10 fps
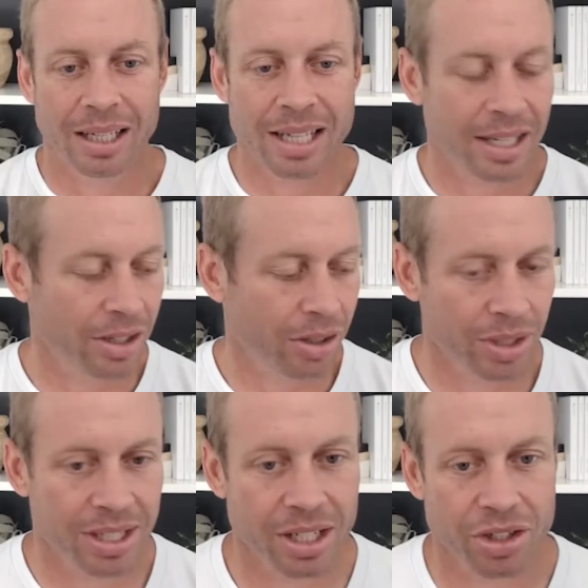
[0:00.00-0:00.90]
Yeah, you know
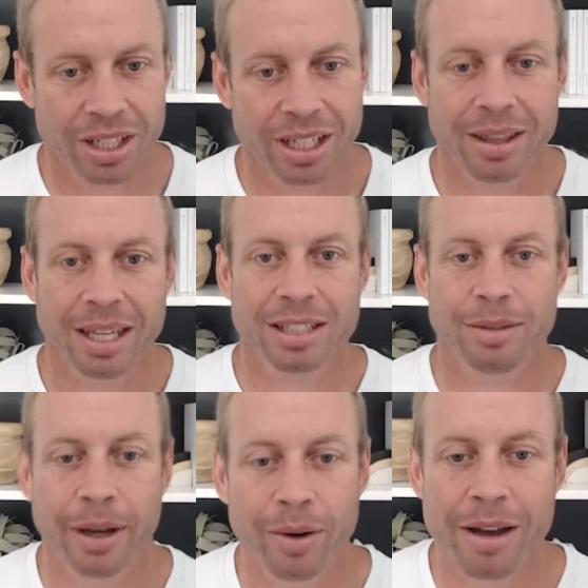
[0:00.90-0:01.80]
what's interesting, and thanks
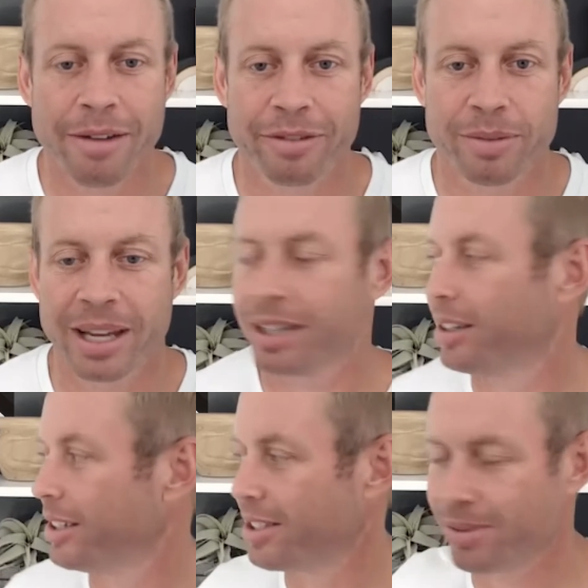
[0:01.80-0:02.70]
to my wife for making
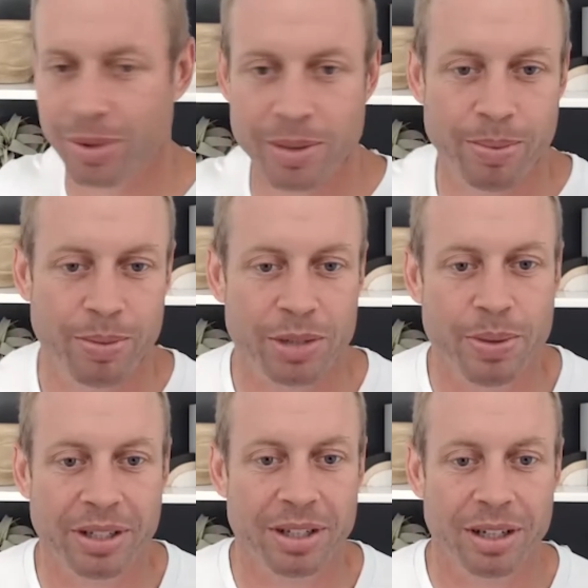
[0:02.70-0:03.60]
all these. We just
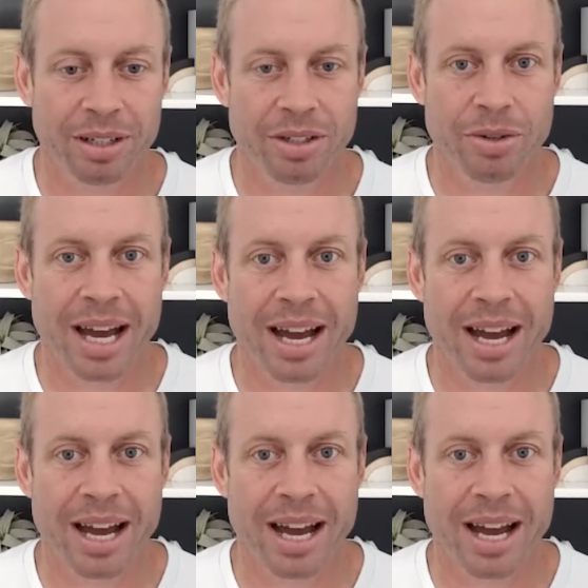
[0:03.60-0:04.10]
built our new